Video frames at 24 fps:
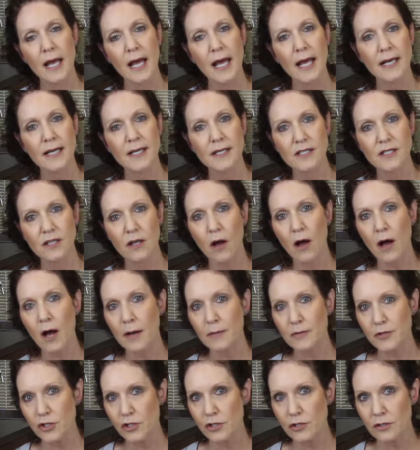and it's
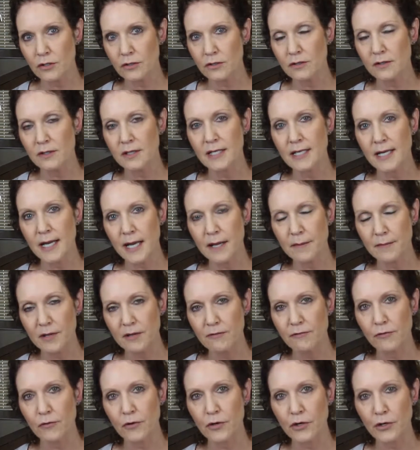optional the night
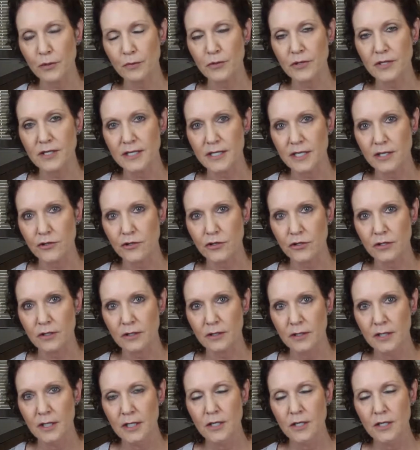before your procedure.